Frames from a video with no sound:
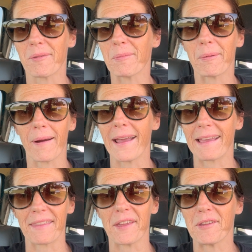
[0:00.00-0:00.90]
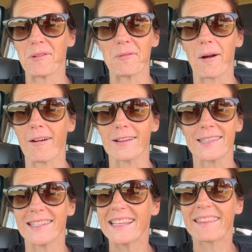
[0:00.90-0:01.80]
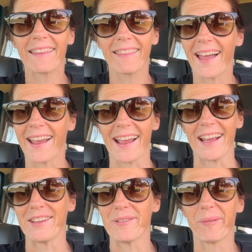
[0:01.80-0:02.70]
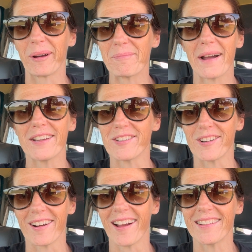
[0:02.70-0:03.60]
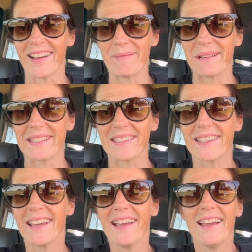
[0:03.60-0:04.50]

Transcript: we're praying that you are seeing the light and you want to buy dirt, not diamonds.